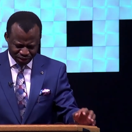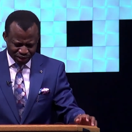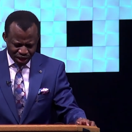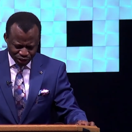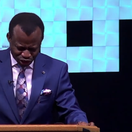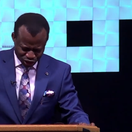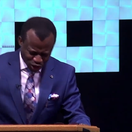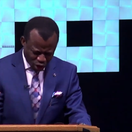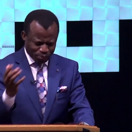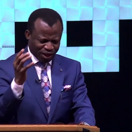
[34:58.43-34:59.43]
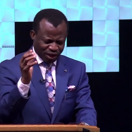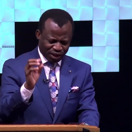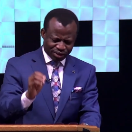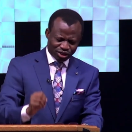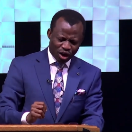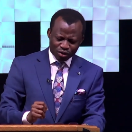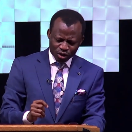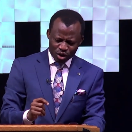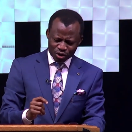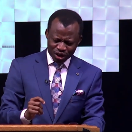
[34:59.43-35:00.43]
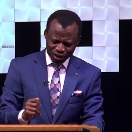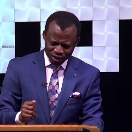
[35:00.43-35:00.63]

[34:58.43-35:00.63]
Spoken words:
Show me your glory.